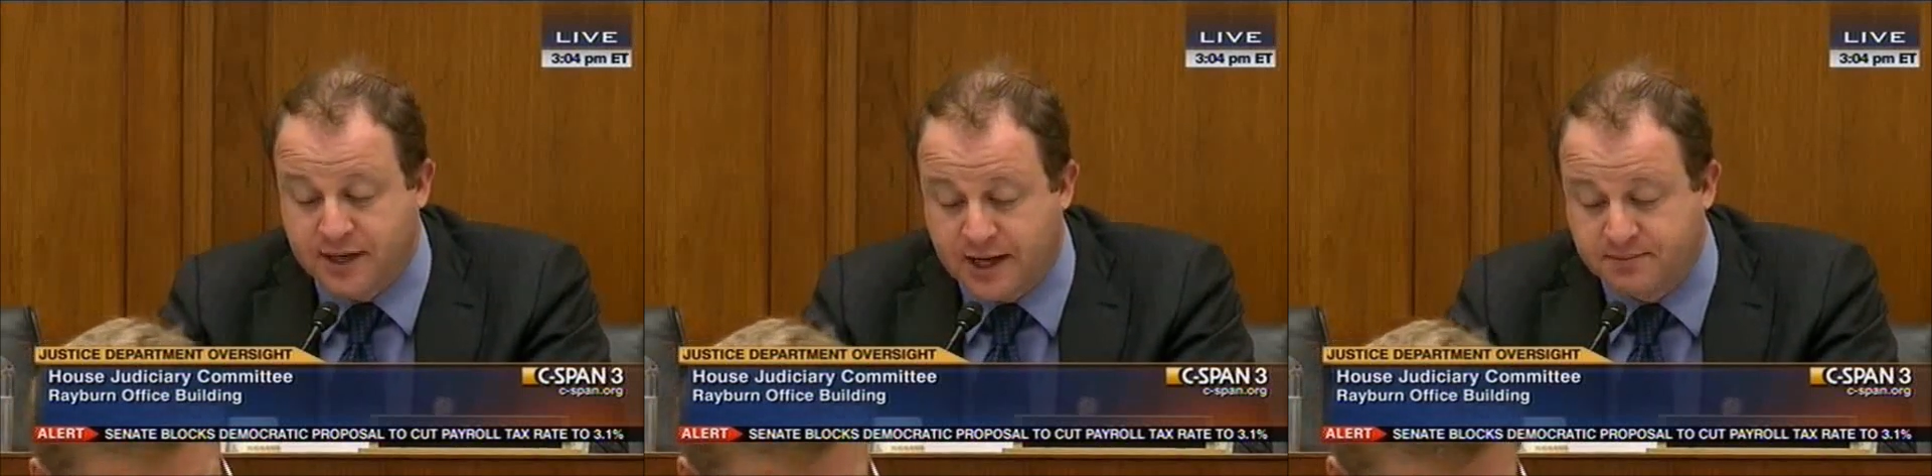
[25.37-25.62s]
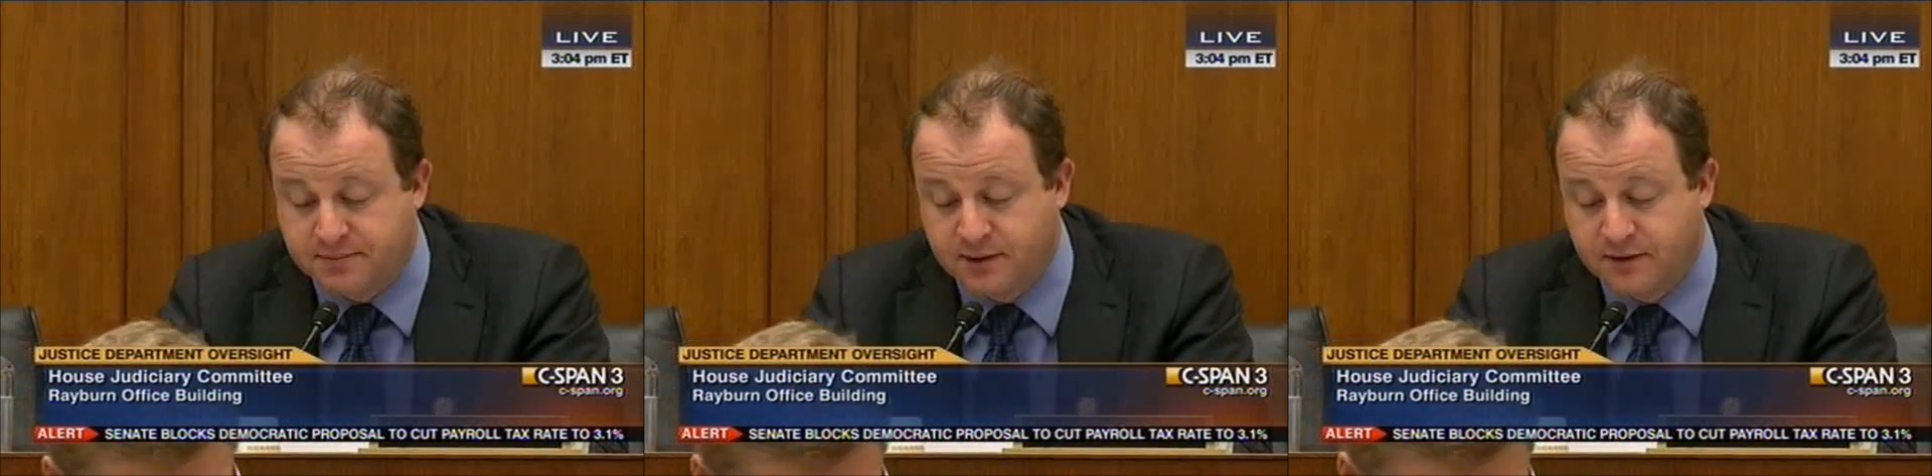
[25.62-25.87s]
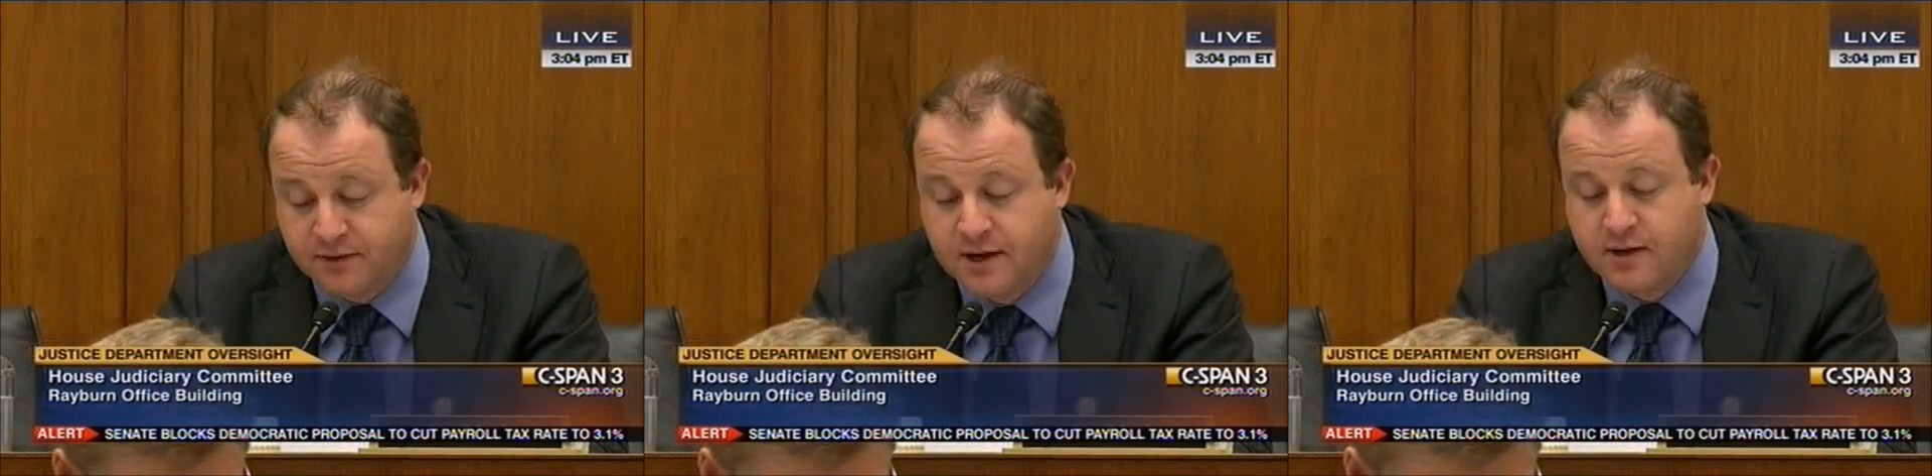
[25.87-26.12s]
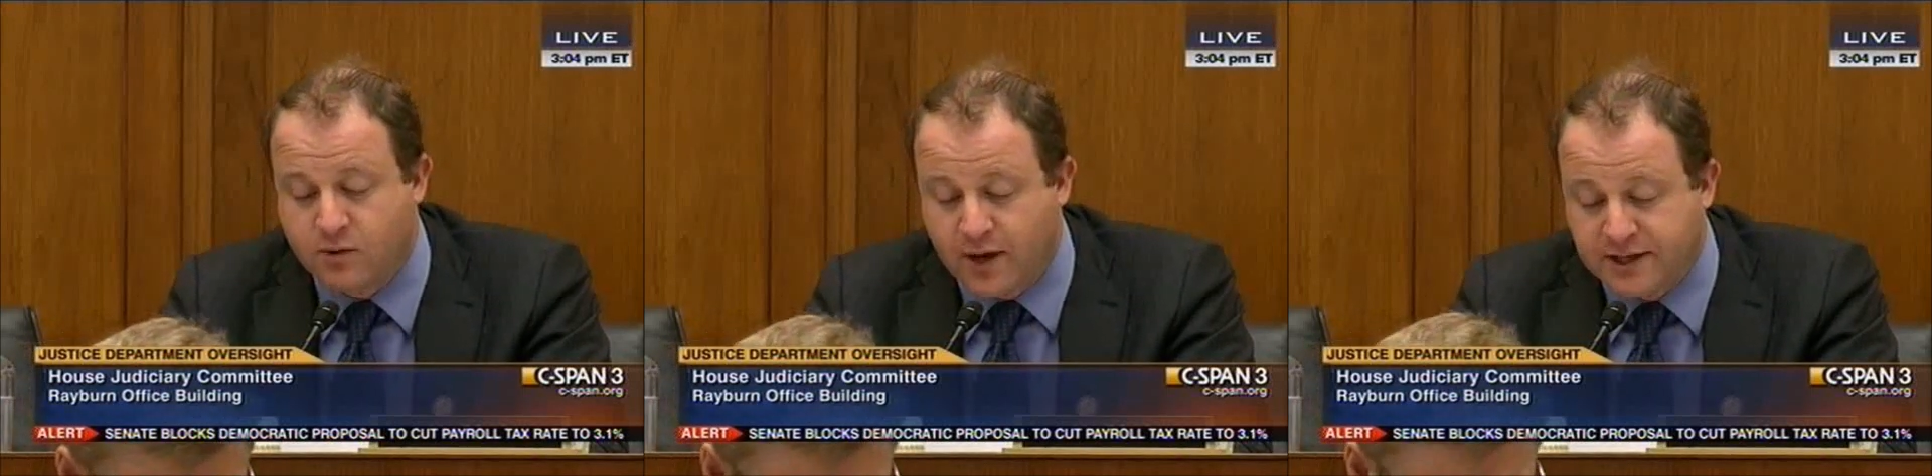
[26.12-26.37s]
type of
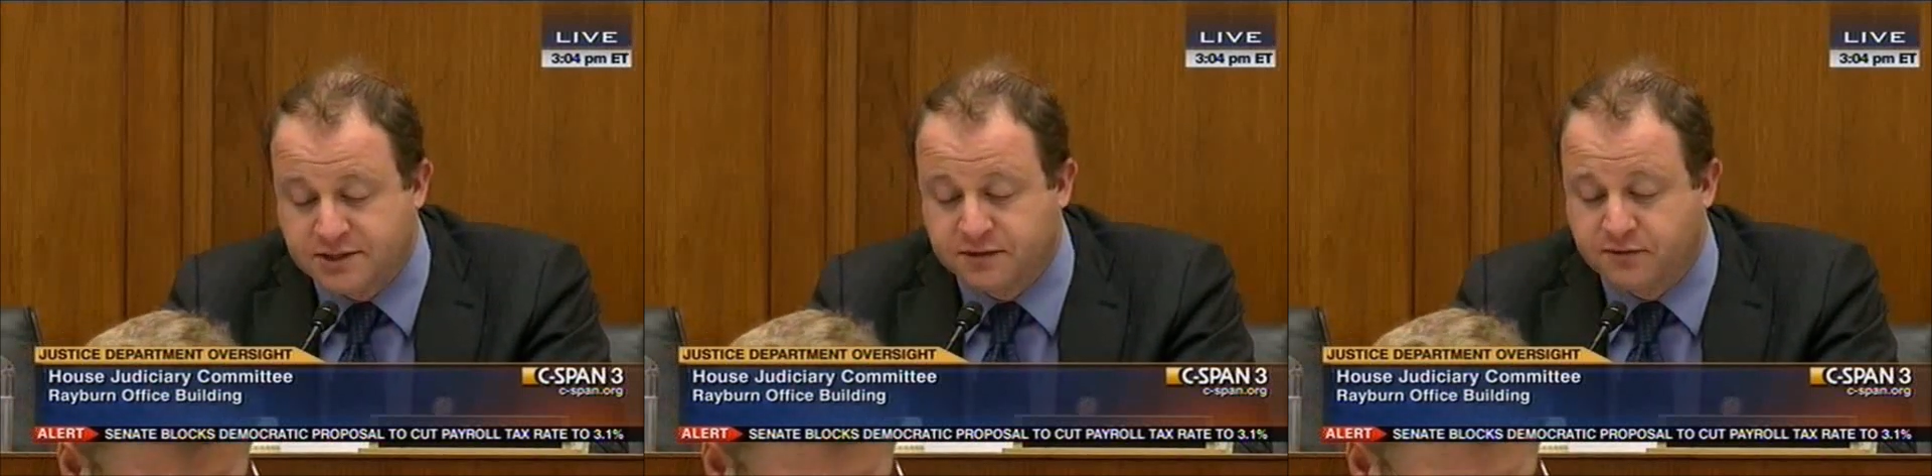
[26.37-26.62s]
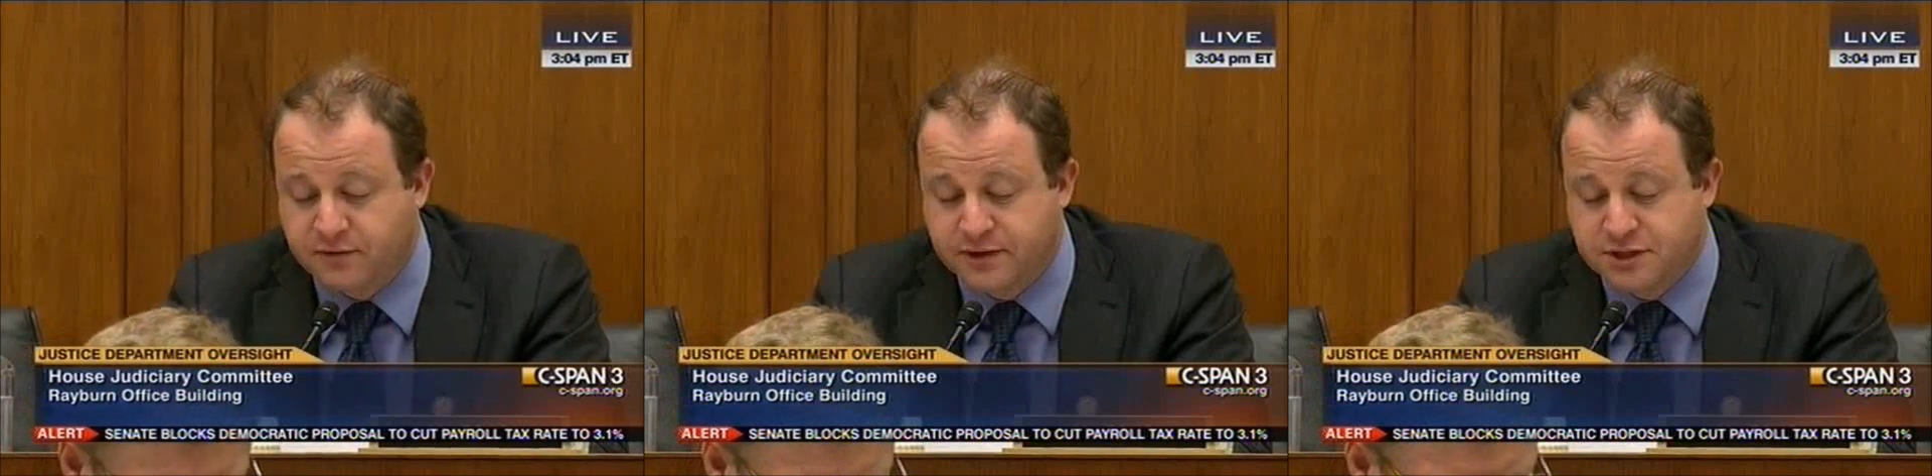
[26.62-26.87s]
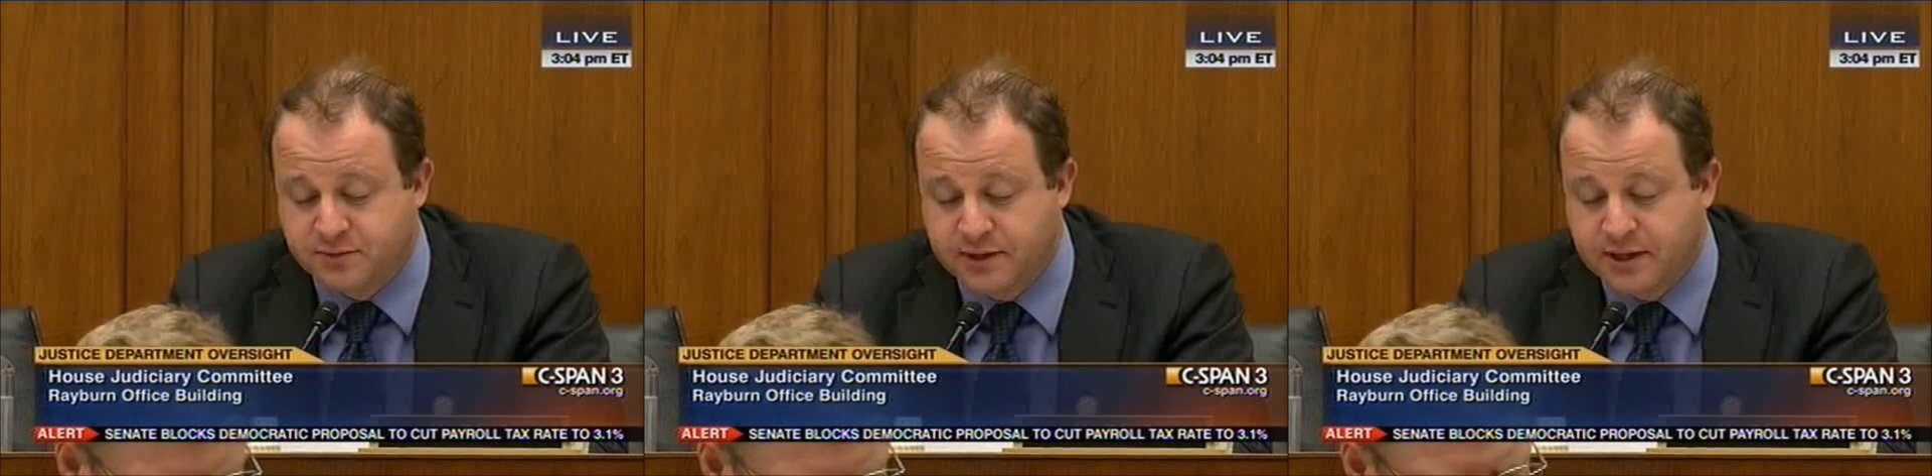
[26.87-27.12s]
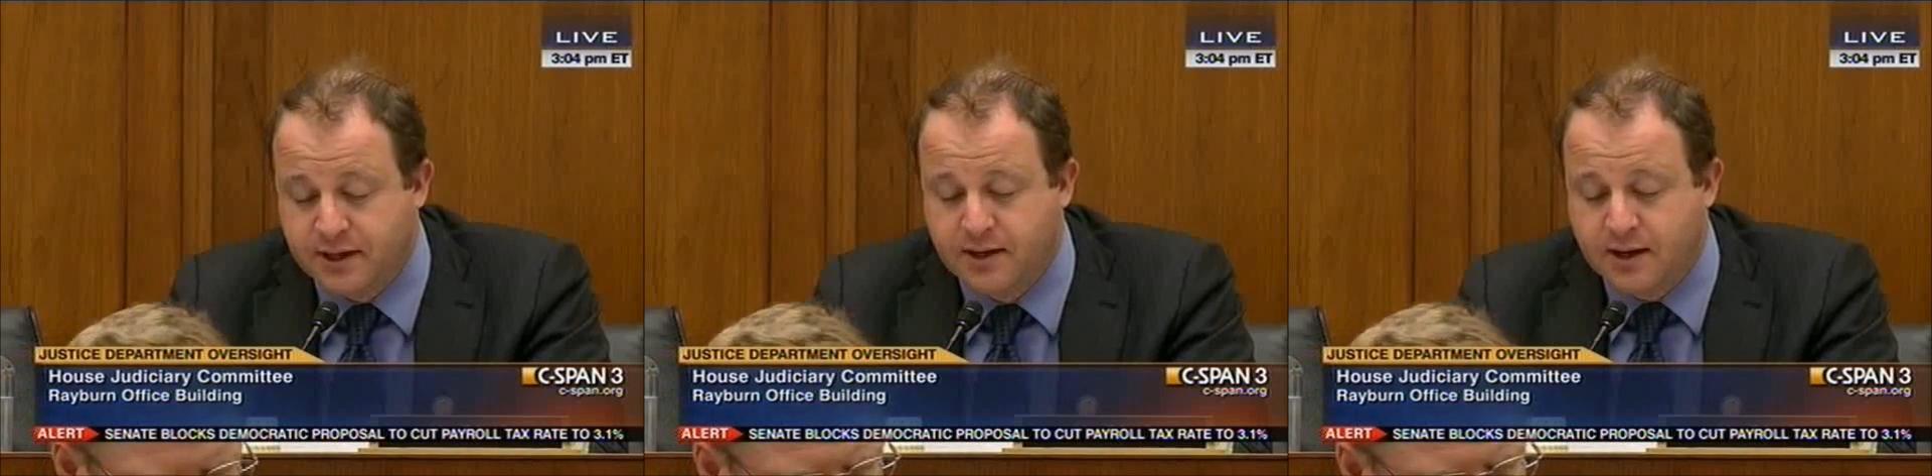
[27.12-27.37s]
rights
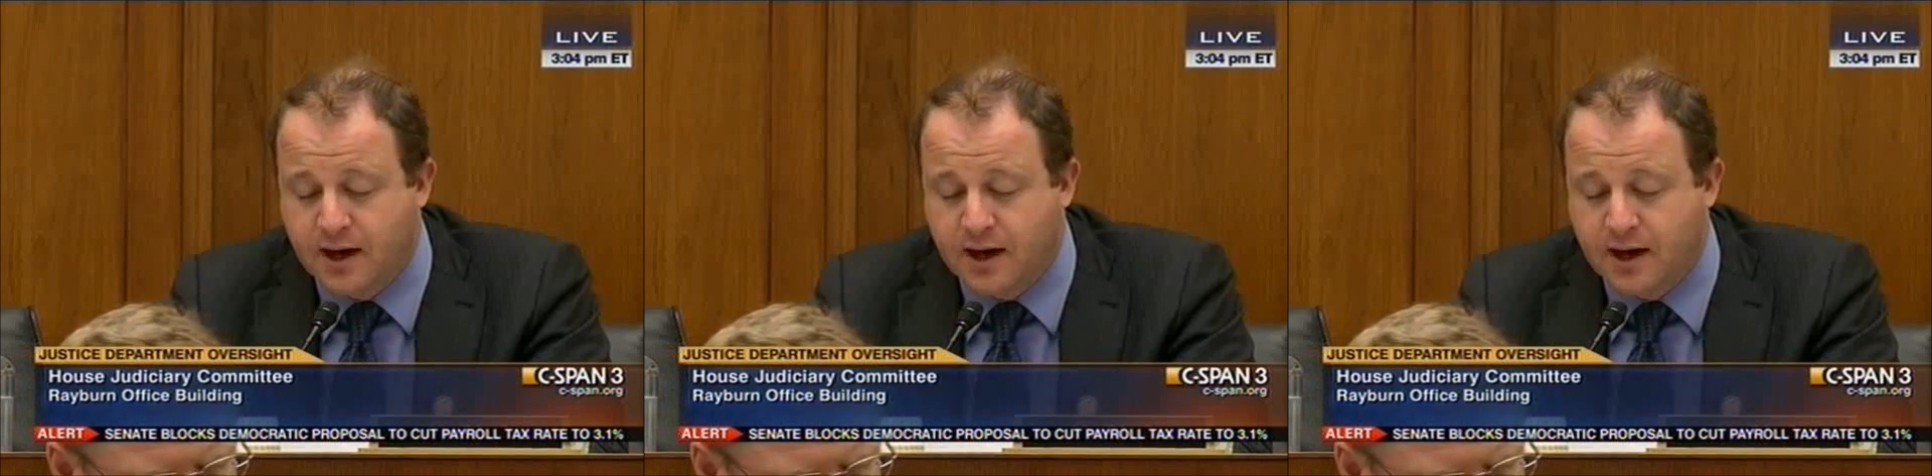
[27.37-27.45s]
infringement